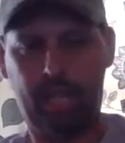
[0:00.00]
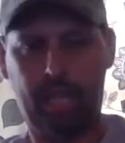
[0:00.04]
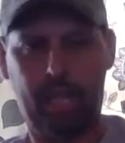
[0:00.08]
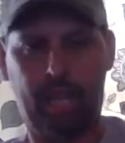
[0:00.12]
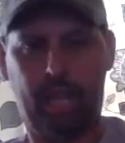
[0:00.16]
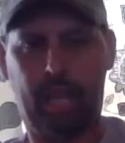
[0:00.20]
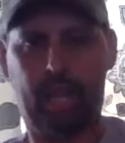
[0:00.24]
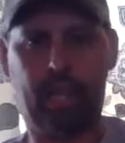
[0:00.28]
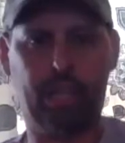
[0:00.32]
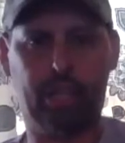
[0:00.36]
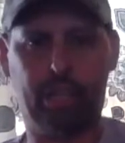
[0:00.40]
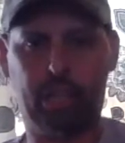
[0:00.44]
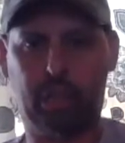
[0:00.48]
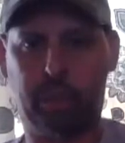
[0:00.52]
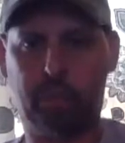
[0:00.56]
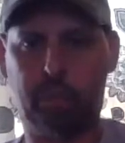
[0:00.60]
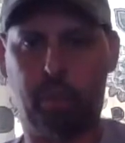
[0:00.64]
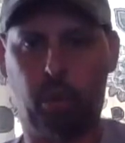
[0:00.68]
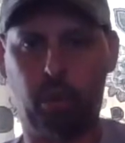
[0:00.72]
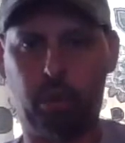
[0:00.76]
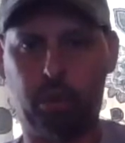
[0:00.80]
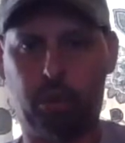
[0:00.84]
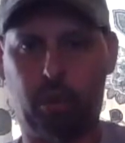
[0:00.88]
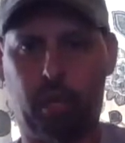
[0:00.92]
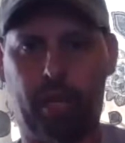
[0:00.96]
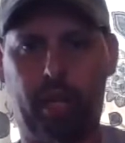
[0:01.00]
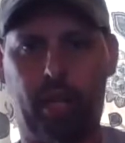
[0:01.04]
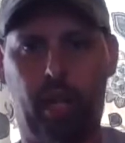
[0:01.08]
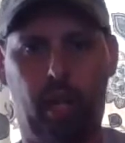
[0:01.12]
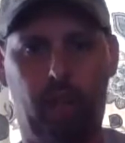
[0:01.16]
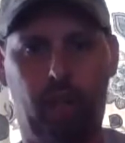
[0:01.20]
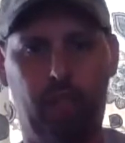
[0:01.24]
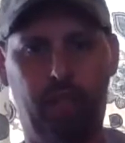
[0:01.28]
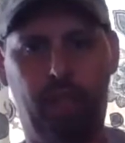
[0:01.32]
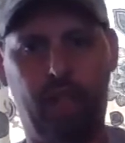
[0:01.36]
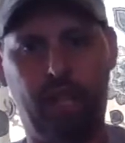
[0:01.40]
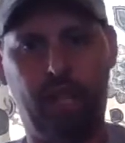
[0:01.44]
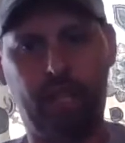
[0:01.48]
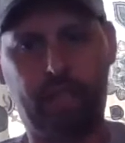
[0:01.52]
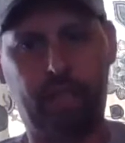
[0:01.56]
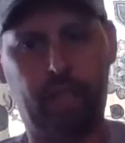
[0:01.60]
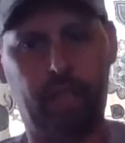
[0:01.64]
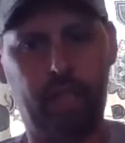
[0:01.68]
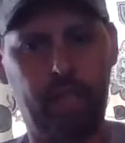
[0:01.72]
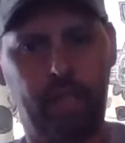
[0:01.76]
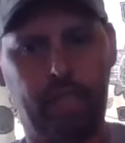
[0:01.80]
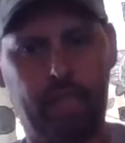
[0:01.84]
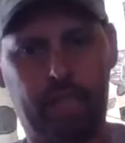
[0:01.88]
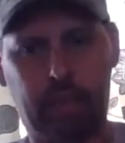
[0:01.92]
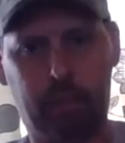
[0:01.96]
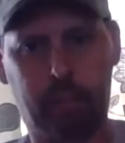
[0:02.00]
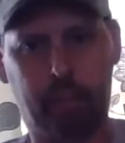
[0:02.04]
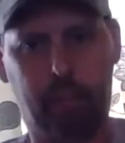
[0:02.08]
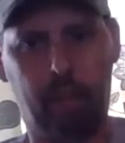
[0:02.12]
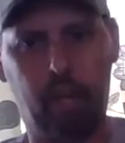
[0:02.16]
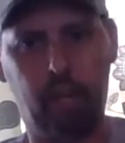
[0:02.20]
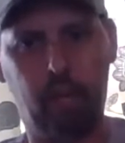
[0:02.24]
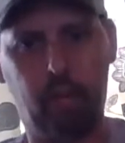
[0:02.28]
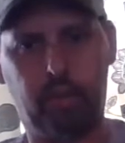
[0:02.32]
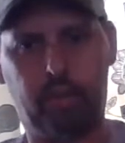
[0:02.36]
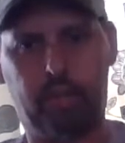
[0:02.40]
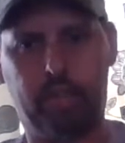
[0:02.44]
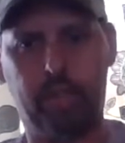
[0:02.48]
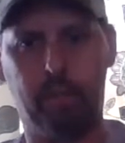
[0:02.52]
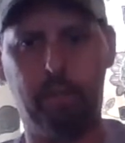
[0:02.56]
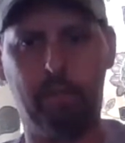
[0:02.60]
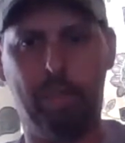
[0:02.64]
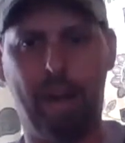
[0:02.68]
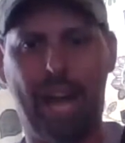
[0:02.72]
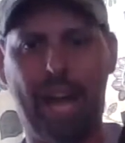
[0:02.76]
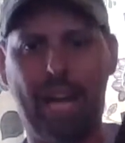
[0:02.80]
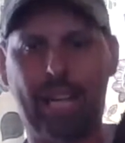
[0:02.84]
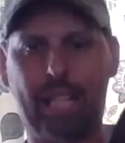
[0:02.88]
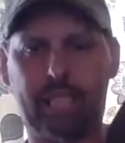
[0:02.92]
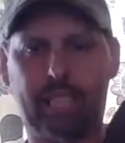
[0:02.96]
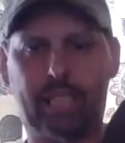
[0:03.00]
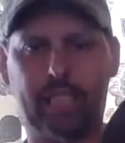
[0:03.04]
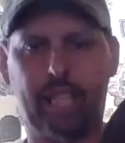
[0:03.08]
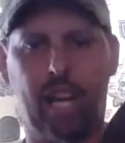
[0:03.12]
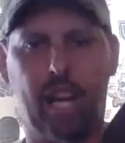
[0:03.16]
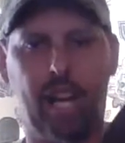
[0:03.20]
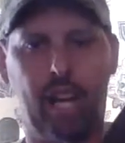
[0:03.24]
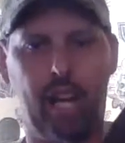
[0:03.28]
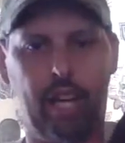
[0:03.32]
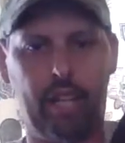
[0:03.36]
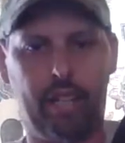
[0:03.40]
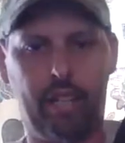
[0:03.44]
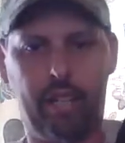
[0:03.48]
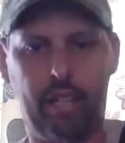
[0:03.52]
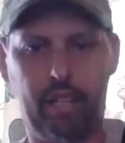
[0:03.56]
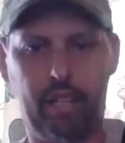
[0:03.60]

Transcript: and it just pulls right off. That's going to expose the back side